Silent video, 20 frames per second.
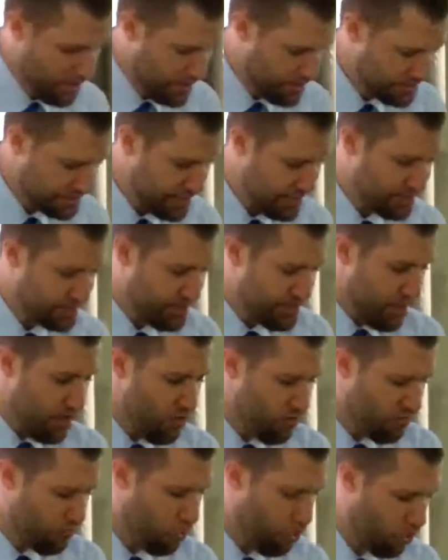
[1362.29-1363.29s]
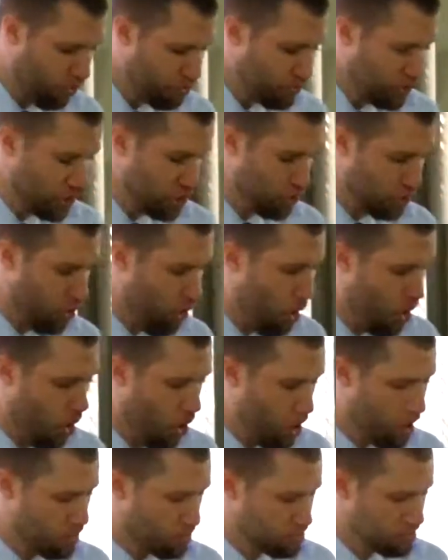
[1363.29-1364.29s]
he says, therefore the
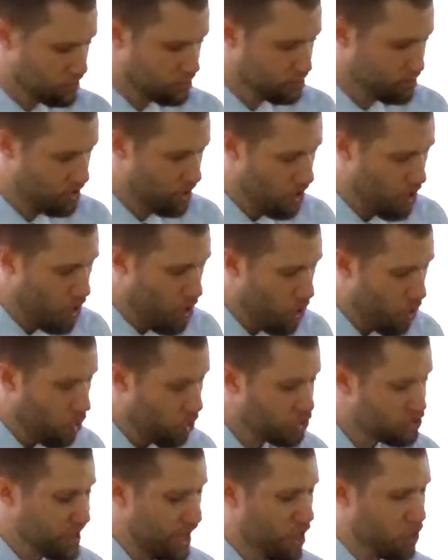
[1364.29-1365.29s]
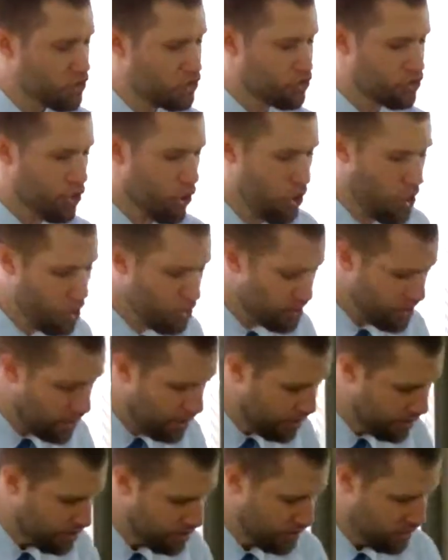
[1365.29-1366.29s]
law was our
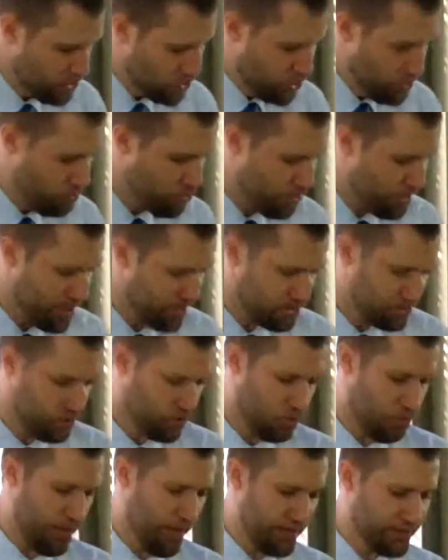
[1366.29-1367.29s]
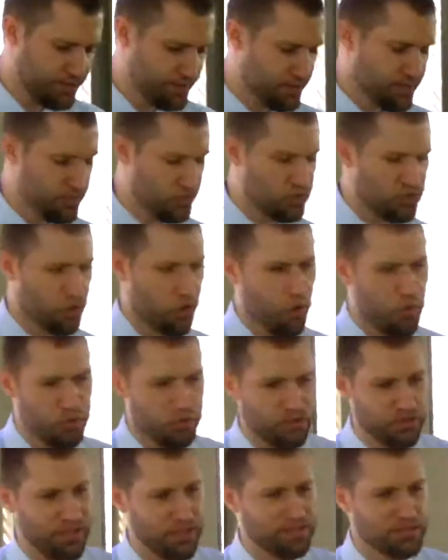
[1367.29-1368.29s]
tutor to bring us to Christ. The
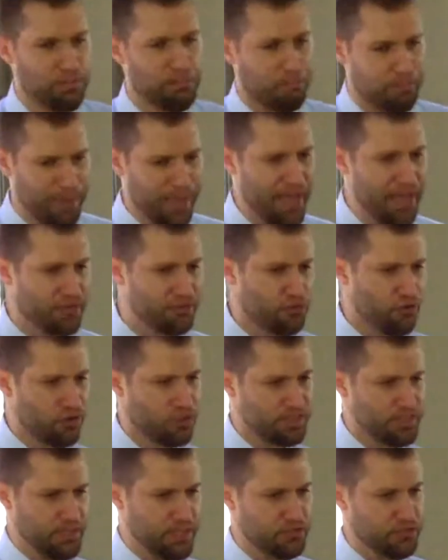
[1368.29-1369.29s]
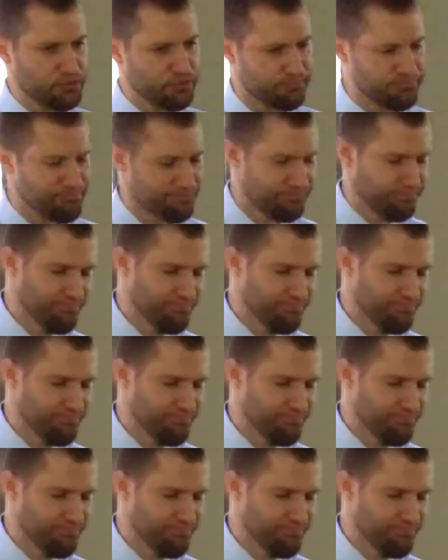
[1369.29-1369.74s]
tutor, that's a bad translation.